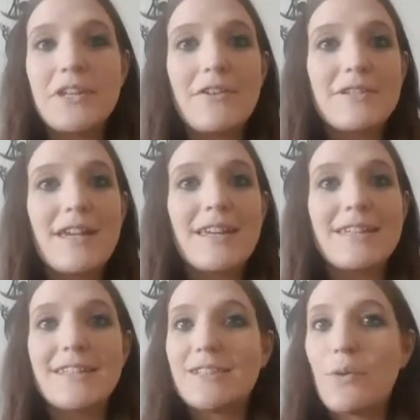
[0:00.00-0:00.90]
And I was like,
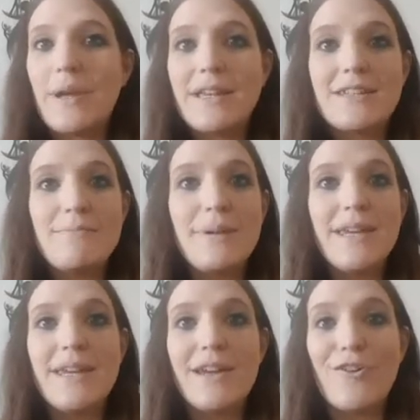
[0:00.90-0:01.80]
is this going to
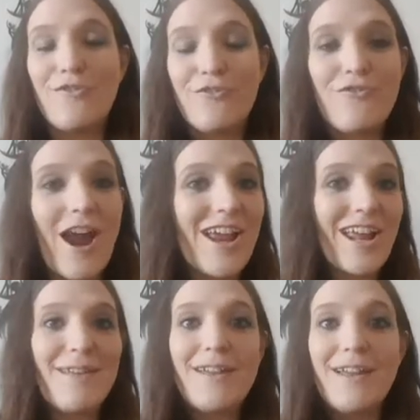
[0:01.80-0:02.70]
be a
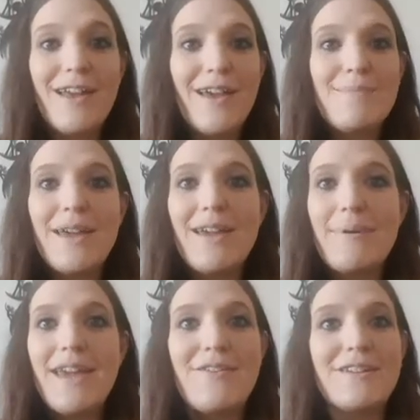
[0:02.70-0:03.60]
Friday
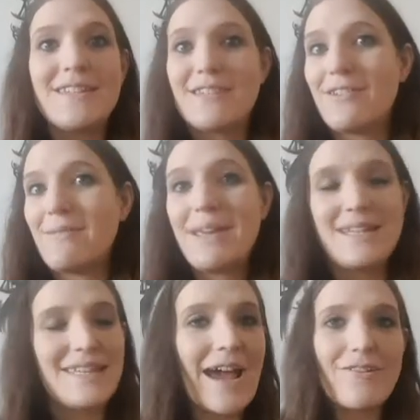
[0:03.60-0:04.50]
baby, or is this going to be a
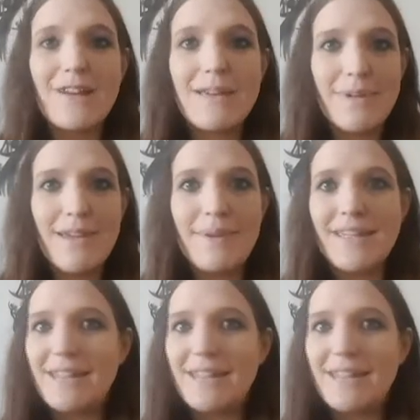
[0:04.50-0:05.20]
Saturday baby?